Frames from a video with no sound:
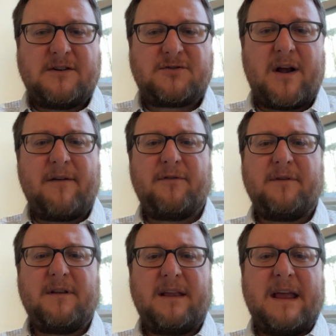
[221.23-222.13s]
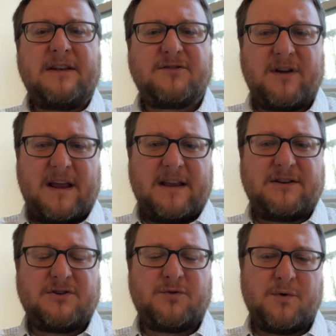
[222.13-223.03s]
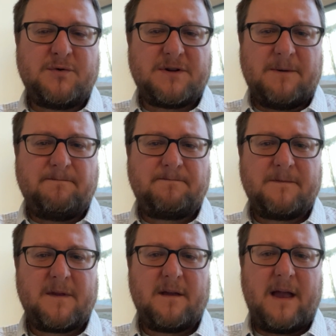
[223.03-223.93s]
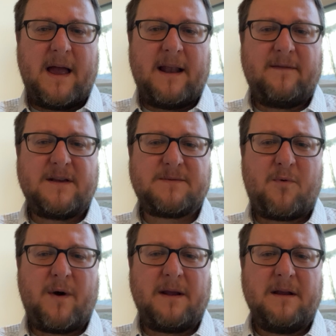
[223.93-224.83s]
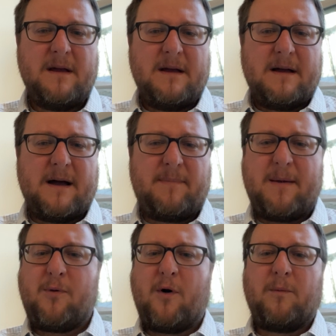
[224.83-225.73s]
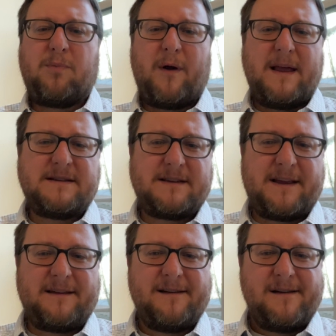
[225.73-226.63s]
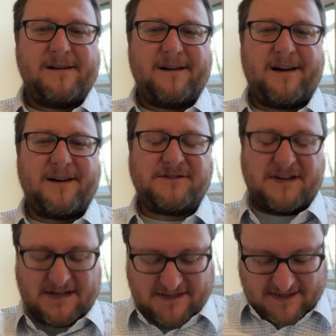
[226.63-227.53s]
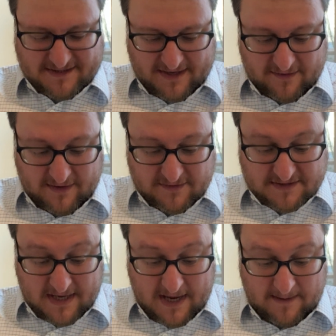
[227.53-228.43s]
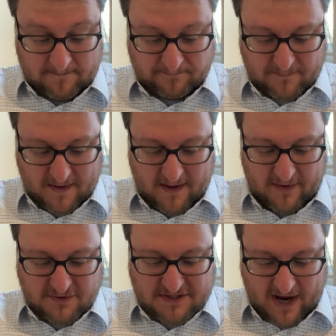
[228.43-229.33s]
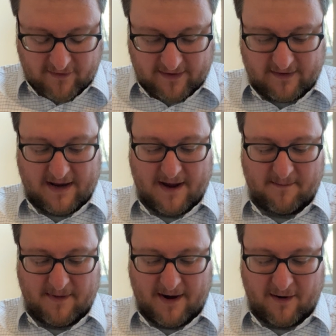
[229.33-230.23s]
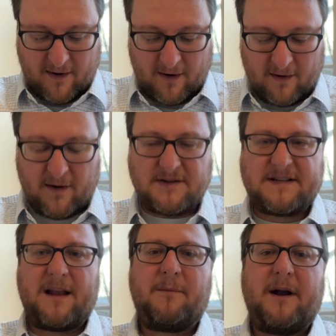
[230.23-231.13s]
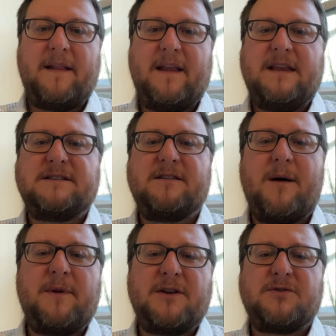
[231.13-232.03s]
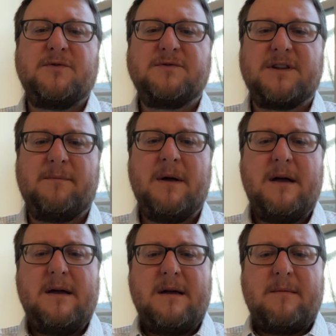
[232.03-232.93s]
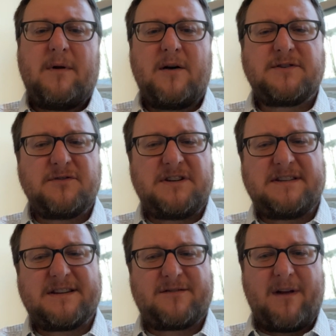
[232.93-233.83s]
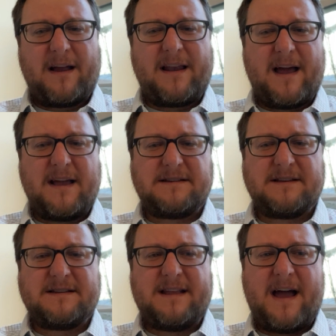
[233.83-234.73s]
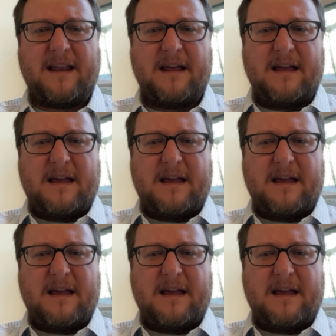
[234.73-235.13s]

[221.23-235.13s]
triumphant entry into Jerusalem. And at this point, people are praising Jesus. They're saying, they're shouting to him. They are celebrating that he's coming to Jerusalem. But also Jesus recognizes that